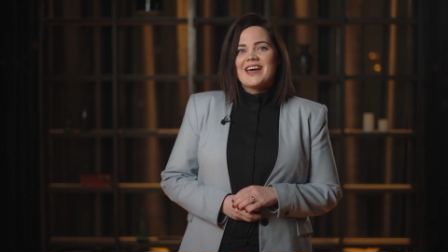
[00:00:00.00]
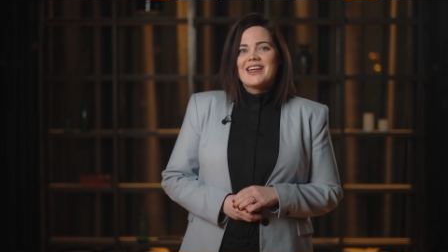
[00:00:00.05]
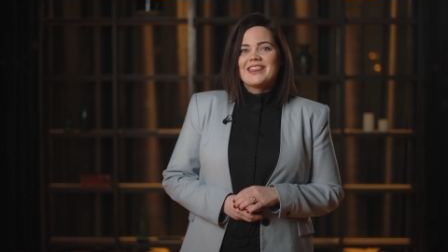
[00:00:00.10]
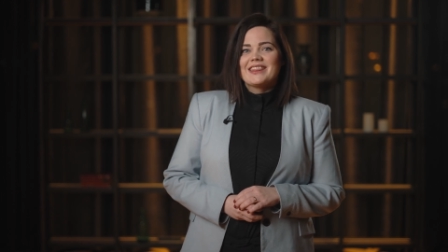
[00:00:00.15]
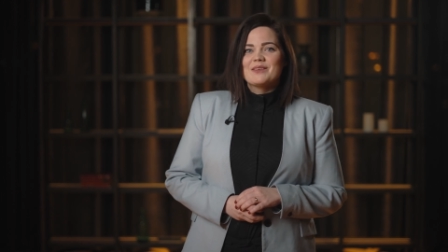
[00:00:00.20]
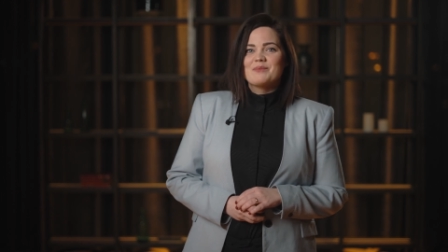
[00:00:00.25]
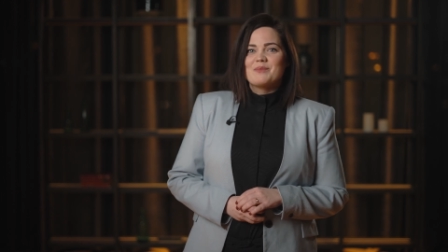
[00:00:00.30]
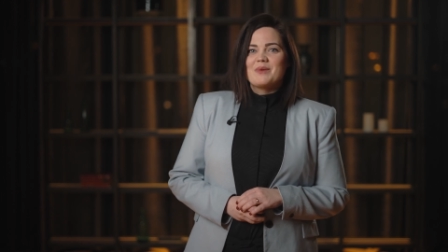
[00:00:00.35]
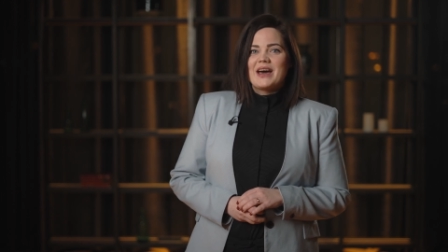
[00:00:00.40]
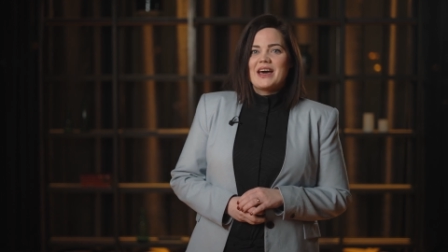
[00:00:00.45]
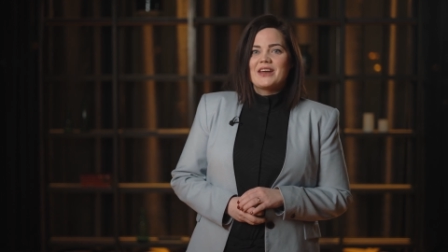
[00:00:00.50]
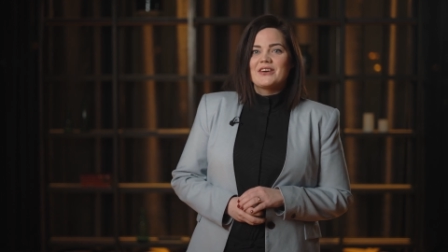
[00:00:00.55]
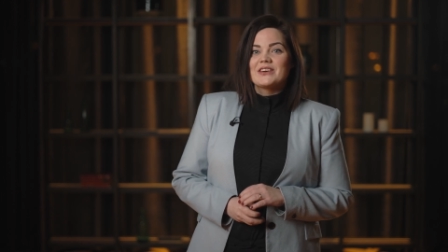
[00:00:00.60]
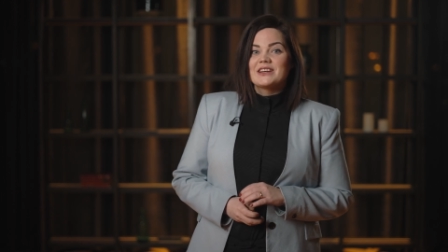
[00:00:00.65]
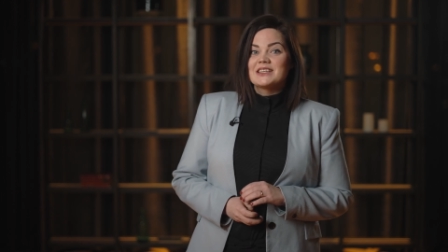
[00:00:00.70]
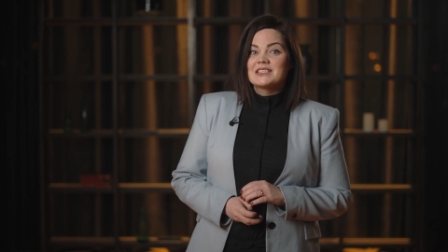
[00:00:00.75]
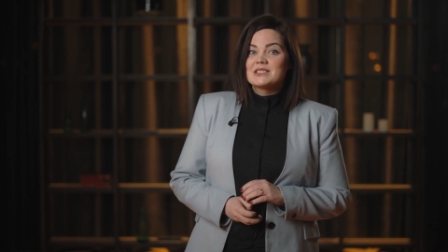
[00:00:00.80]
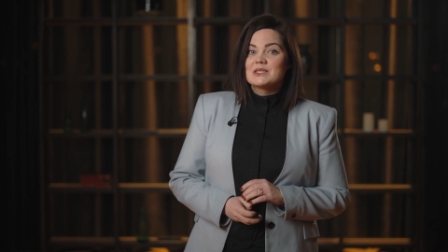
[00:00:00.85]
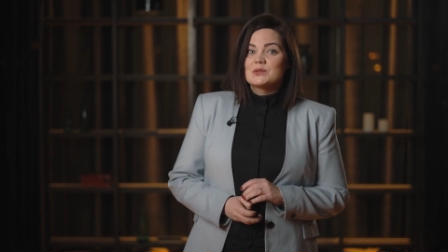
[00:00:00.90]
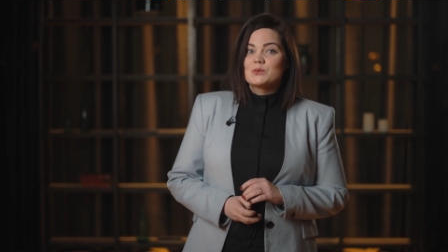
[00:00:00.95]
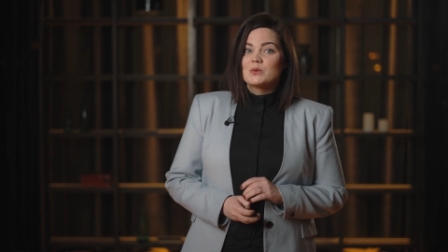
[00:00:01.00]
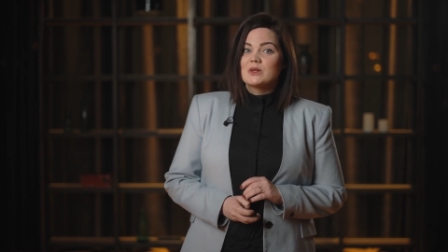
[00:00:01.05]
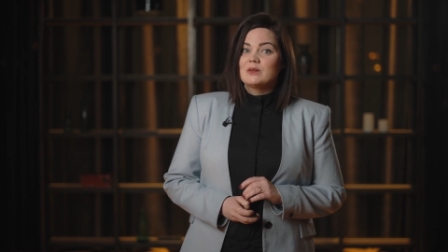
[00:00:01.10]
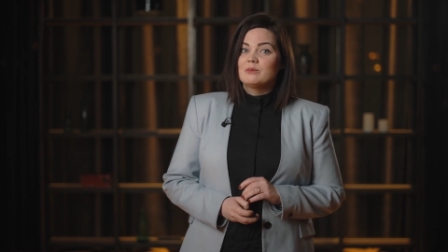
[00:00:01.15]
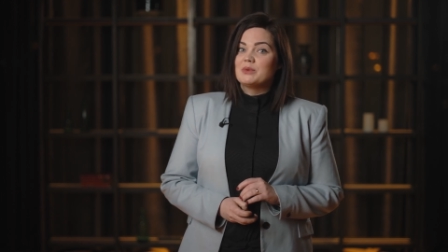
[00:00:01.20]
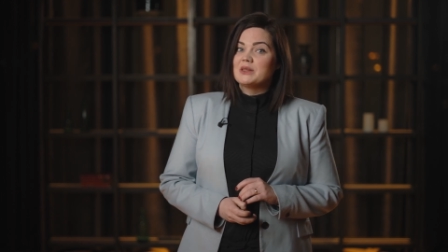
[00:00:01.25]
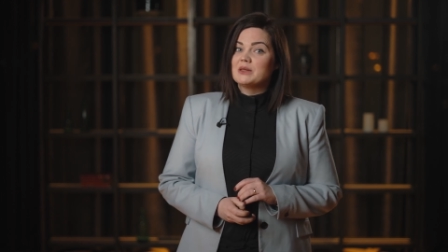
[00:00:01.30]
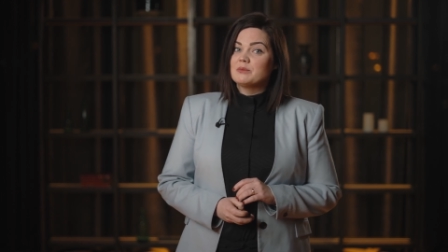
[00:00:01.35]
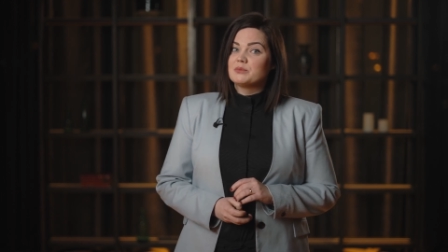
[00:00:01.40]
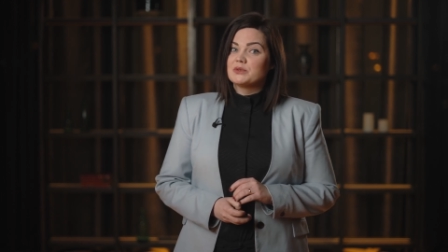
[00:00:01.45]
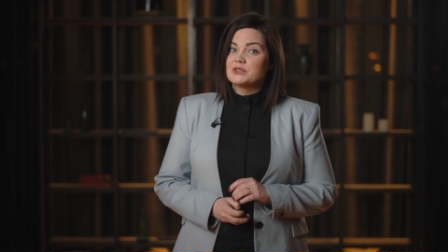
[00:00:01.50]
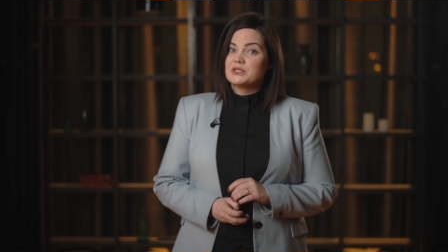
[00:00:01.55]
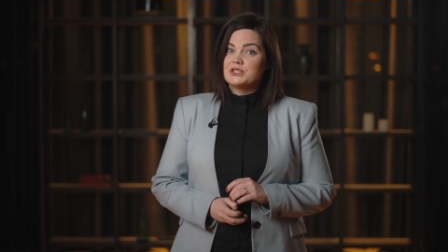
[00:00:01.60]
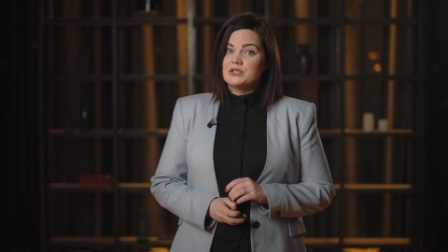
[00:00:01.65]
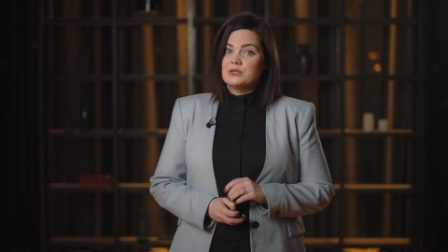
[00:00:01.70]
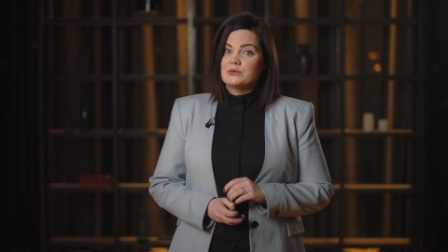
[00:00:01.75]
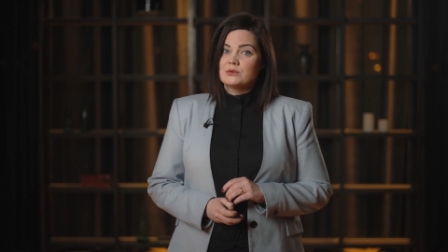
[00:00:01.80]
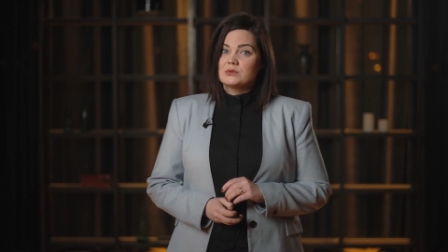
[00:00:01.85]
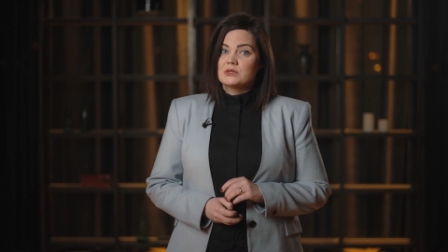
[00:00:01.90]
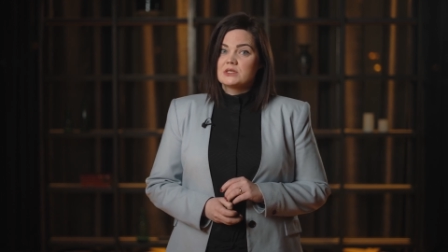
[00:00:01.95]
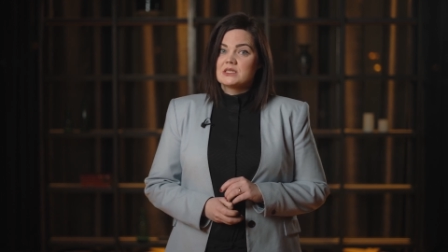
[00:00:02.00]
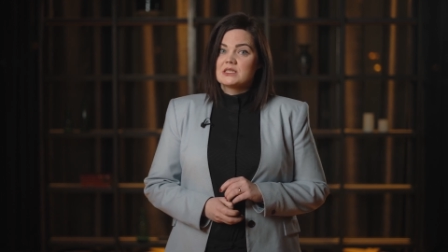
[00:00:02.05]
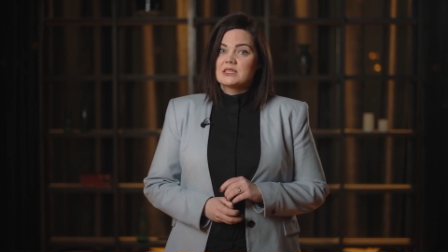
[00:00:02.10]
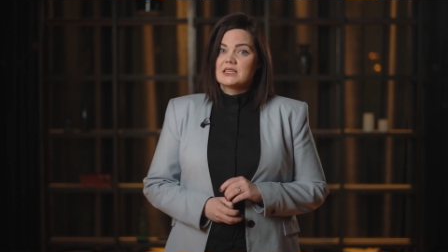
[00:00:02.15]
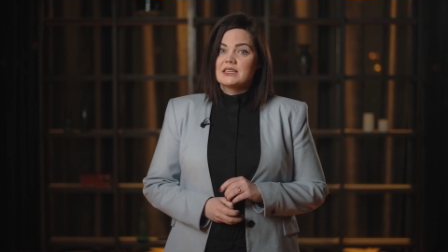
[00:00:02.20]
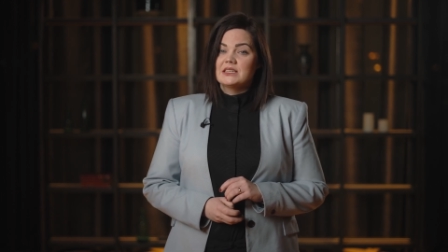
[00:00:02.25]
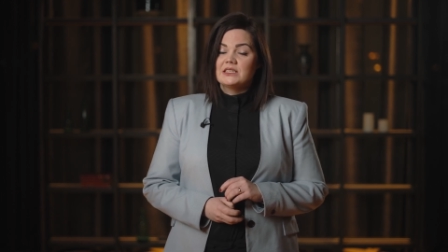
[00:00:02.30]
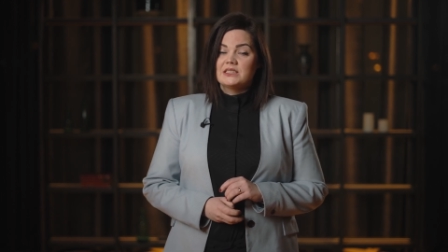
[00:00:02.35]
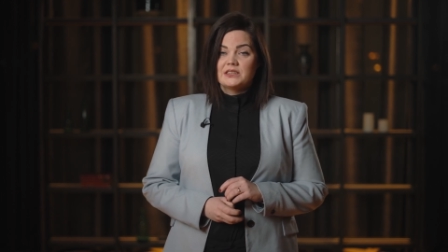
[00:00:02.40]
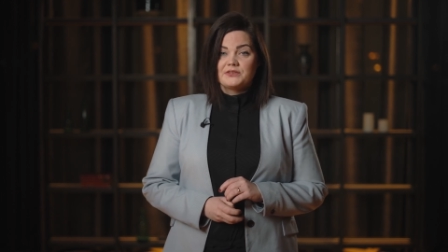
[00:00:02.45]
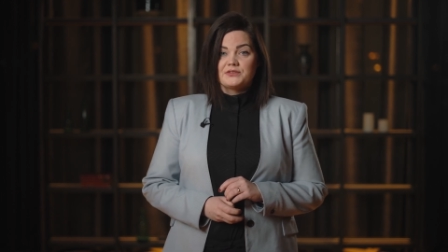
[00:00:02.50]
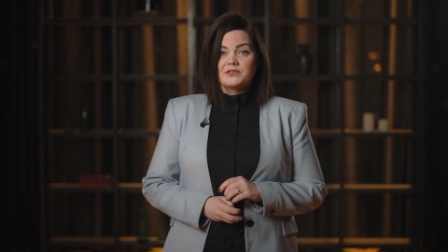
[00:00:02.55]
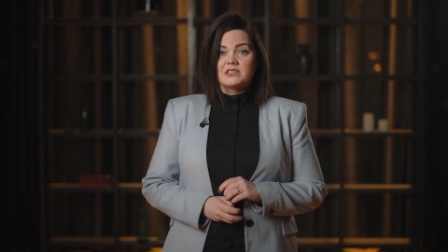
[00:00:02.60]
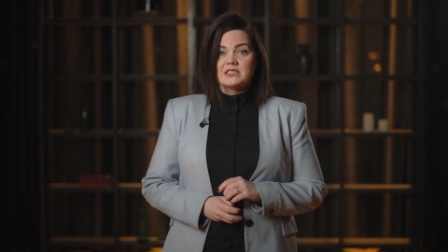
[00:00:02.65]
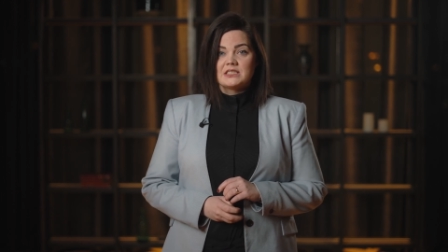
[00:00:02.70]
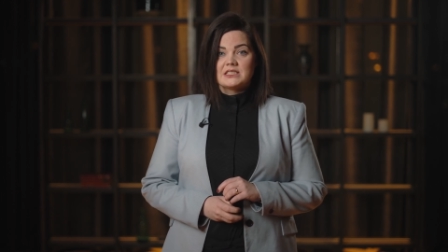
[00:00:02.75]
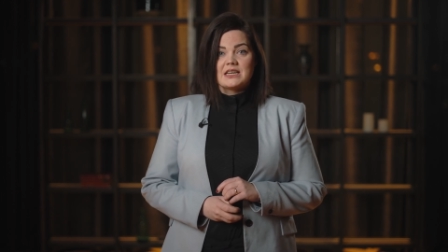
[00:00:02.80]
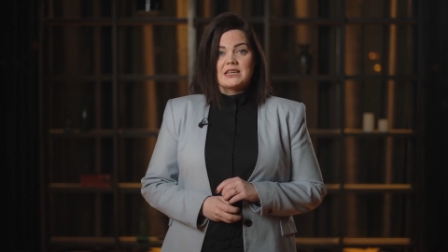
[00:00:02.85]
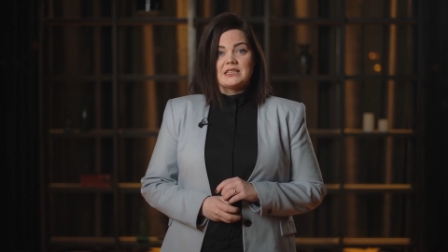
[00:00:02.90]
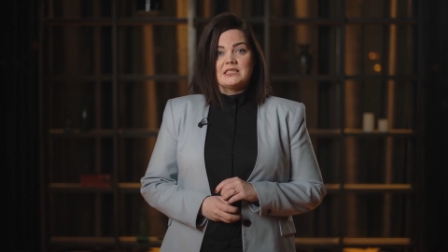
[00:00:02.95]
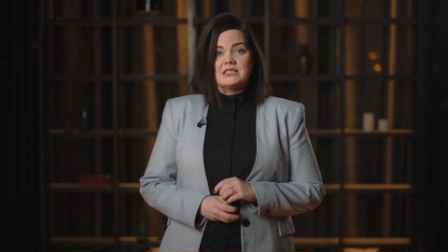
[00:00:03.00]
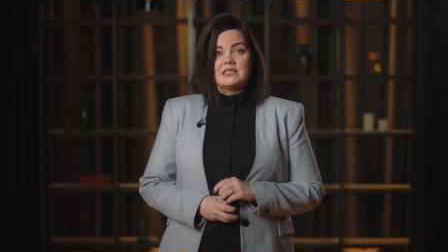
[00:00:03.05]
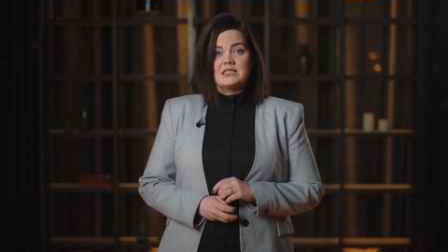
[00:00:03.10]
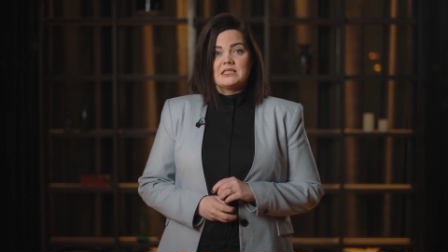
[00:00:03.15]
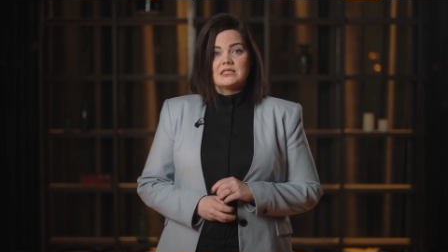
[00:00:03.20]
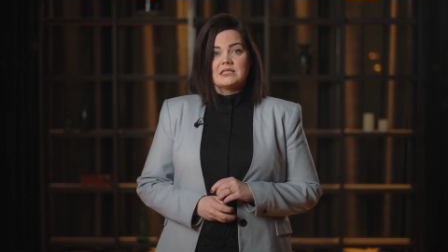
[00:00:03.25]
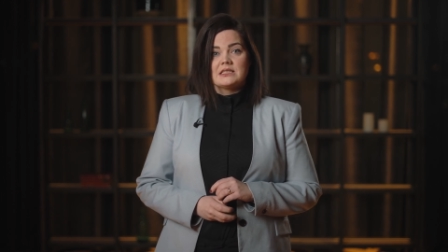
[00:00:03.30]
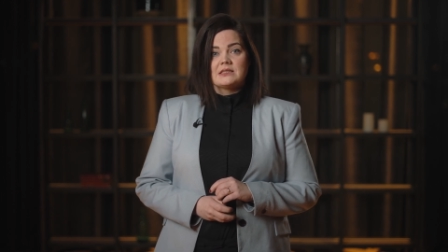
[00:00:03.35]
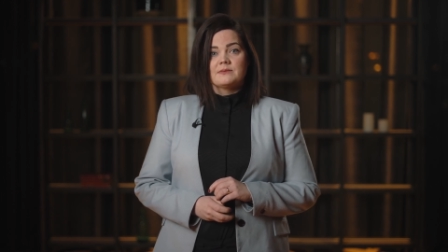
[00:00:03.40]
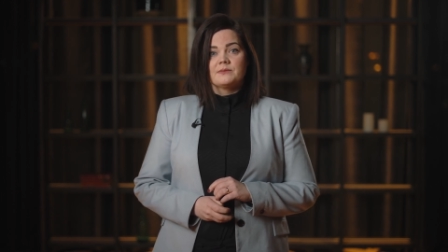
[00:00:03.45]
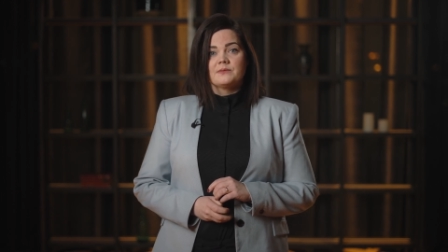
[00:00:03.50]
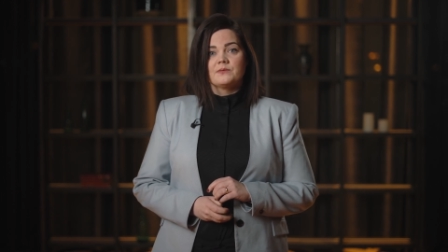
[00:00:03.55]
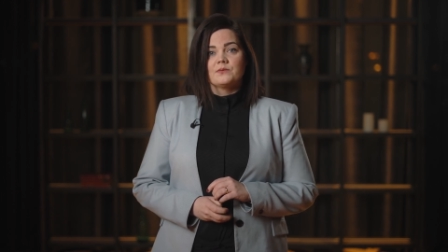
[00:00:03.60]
The batteries will be produced in different sizes,